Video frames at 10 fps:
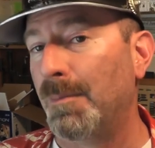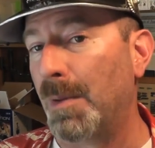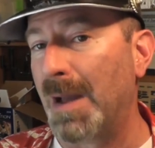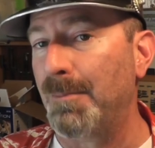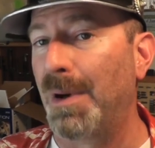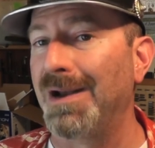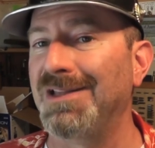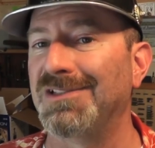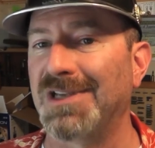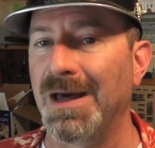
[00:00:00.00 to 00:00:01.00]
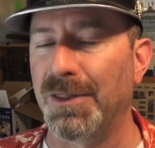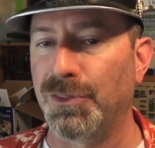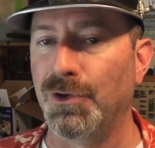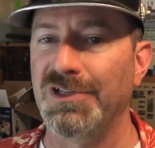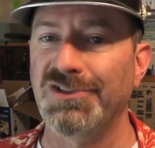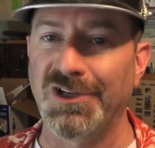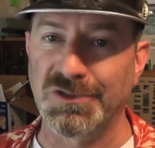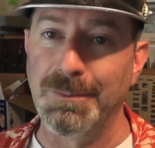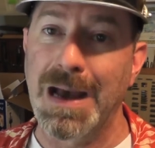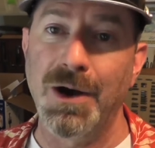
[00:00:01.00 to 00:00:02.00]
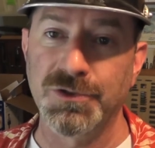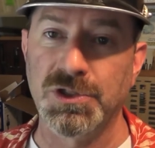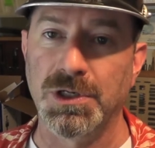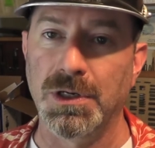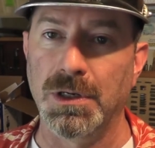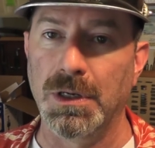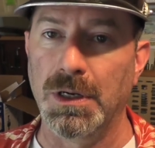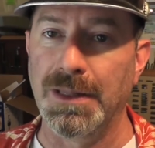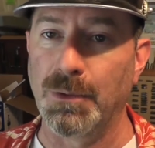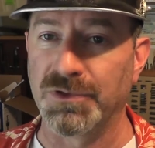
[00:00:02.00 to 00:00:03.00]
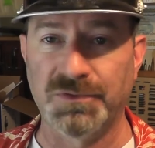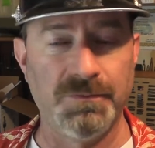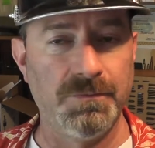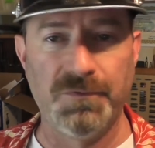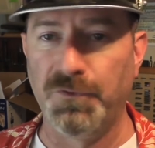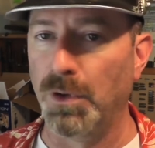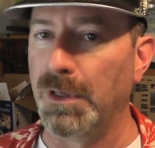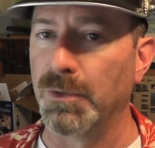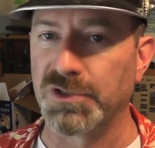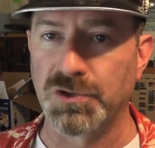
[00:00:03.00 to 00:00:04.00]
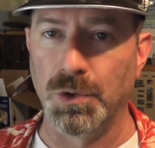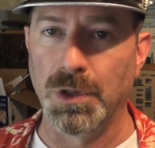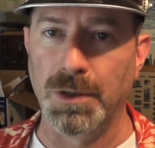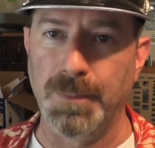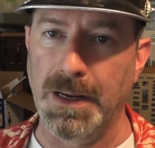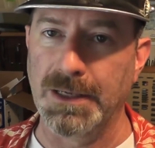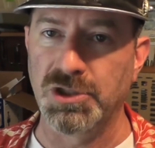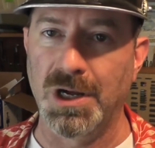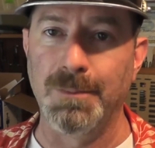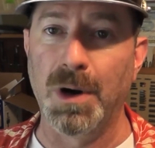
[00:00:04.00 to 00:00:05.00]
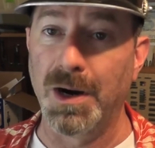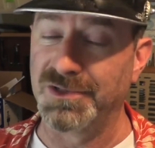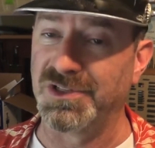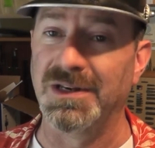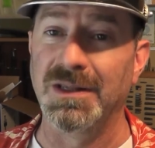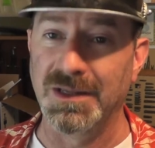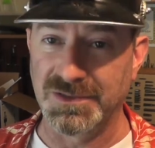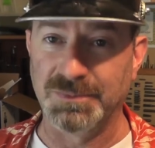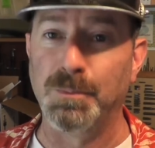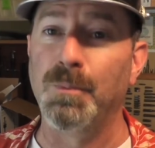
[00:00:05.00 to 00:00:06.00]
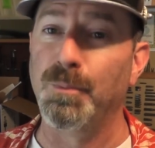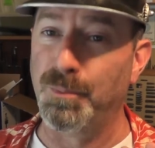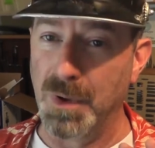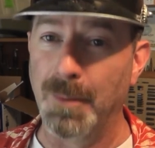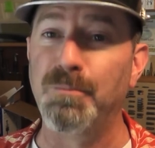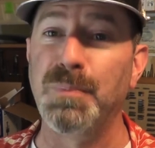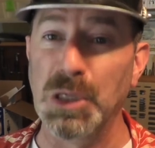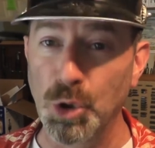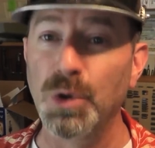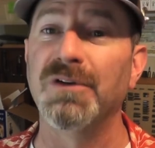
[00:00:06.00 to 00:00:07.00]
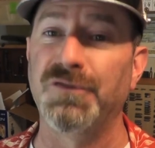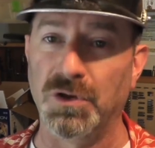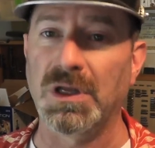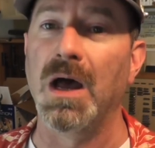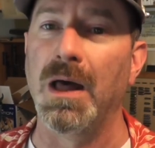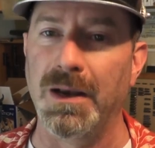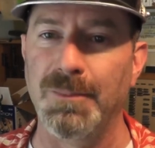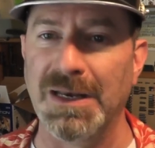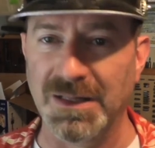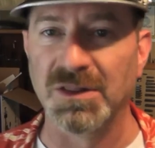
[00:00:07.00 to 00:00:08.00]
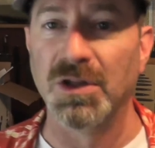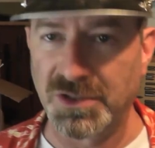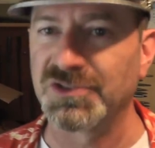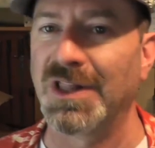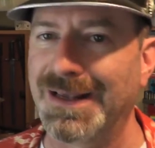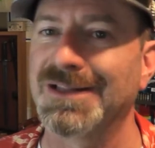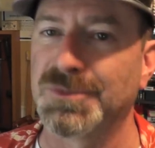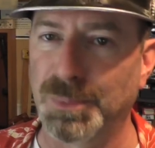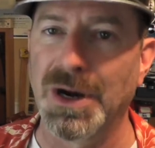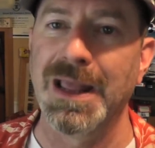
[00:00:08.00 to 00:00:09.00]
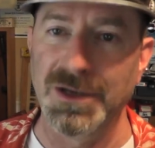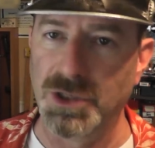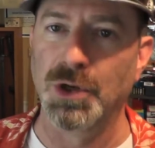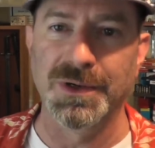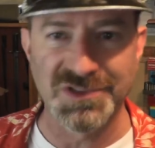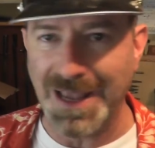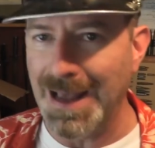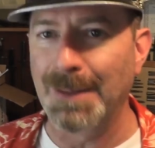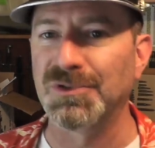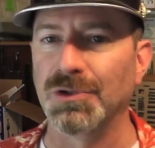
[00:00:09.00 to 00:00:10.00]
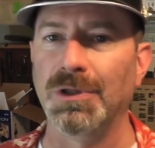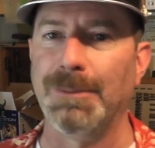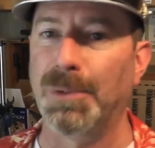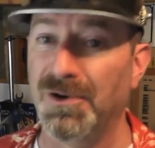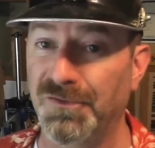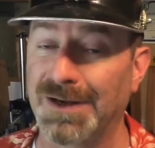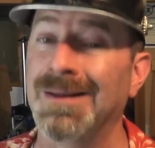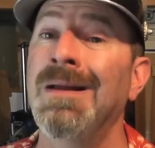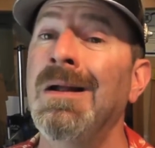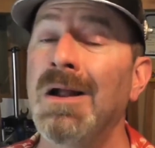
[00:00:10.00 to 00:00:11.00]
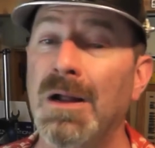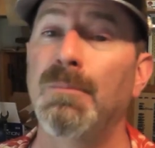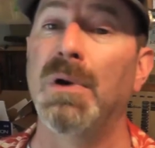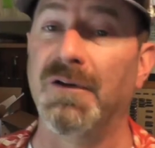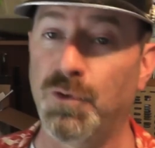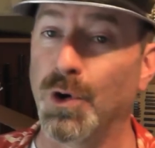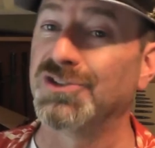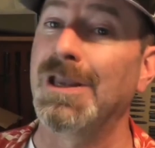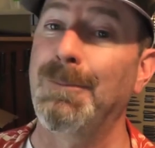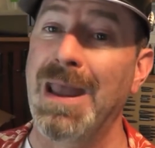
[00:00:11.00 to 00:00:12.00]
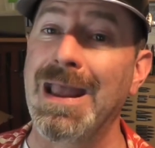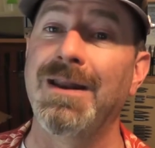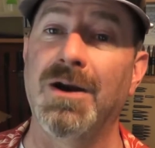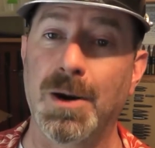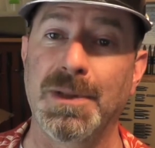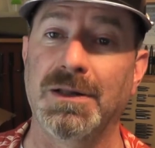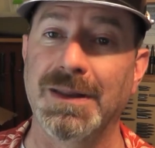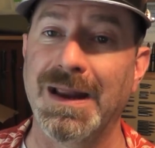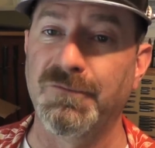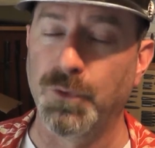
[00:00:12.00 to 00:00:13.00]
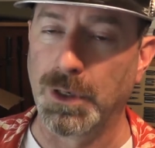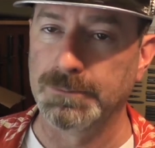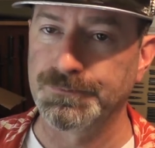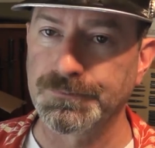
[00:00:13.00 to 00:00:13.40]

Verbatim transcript: But my buddy's got a thirty-six Mauser uh, that was fully restored by John Martz, and it's a beautiful gun. I mean, it looks like it's brand new. It's absolutely perfect. But of course, he paid an arm and a leg for it.